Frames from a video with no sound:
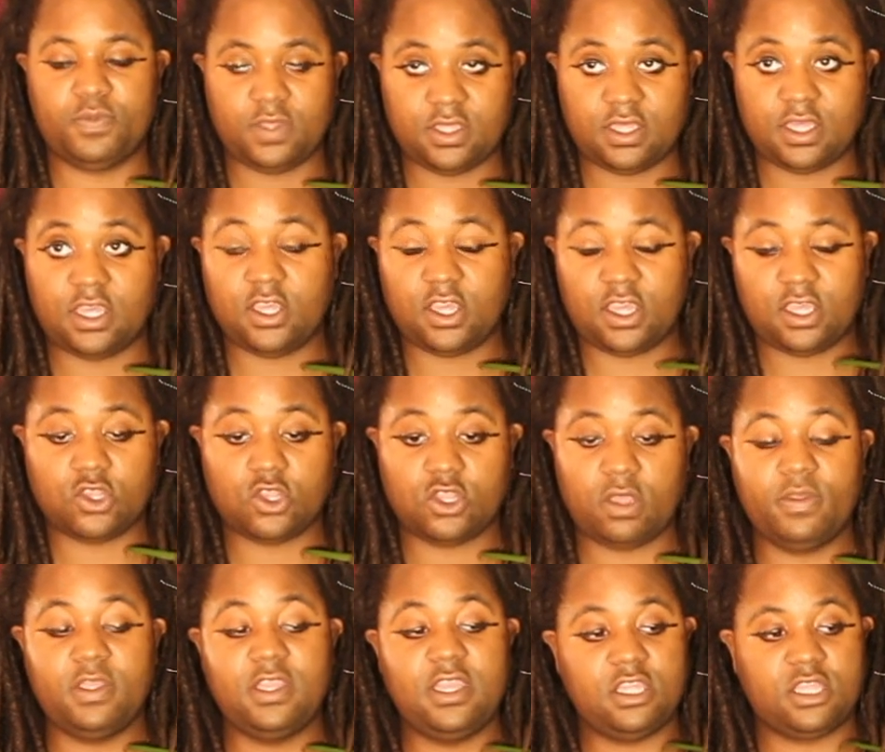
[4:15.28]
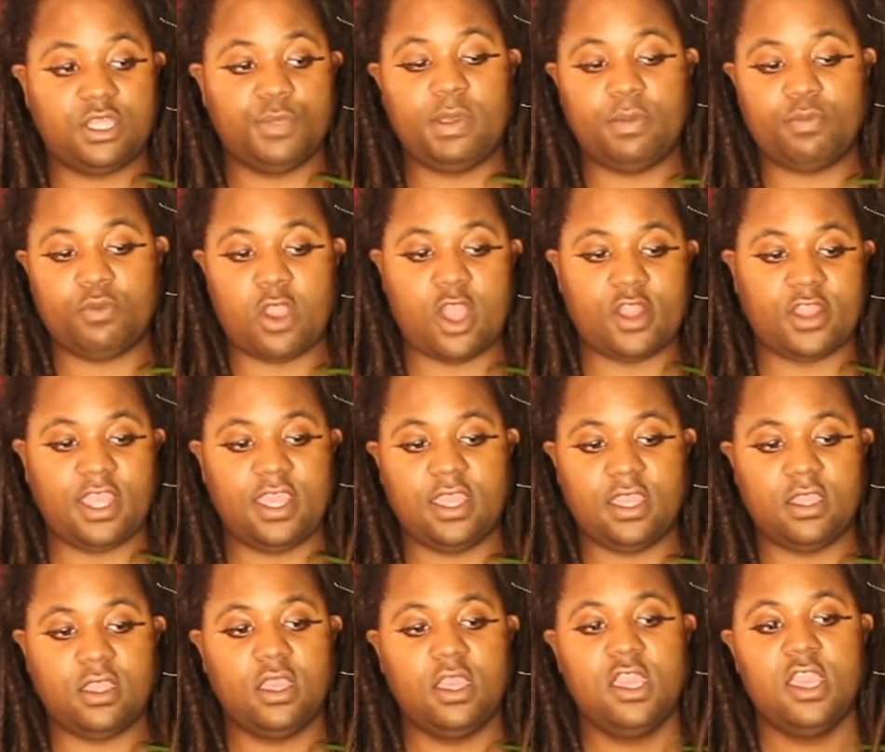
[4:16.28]
is going to need to be brought
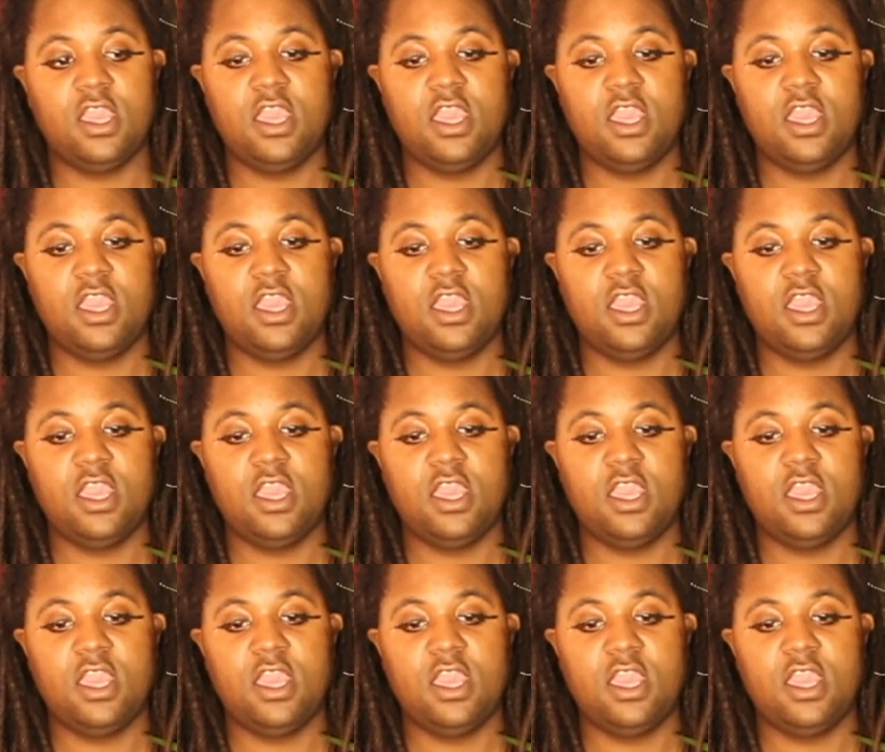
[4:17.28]
in